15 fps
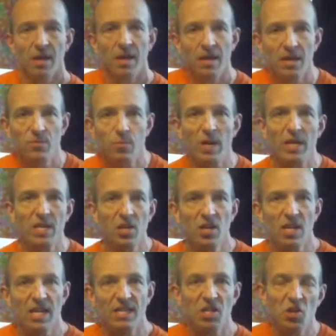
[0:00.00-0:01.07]
Is when
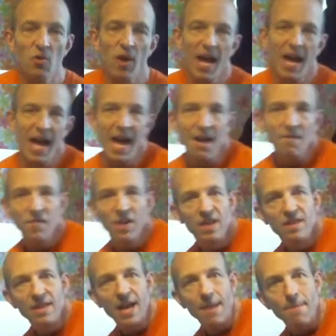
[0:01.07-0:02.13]
you have
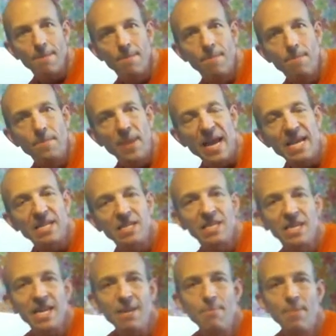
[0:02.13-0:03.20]
that
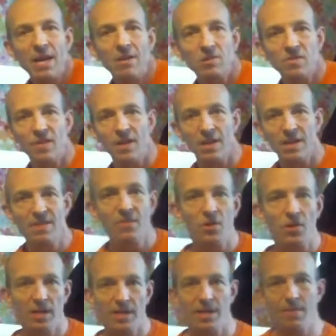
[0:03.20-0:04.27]
bassy bounce feel. I can go
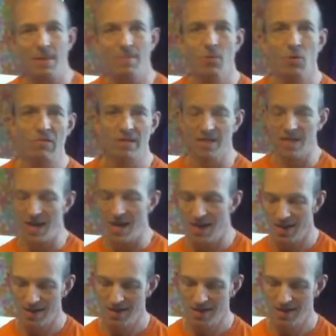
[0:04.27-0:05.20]
a little bit more in there.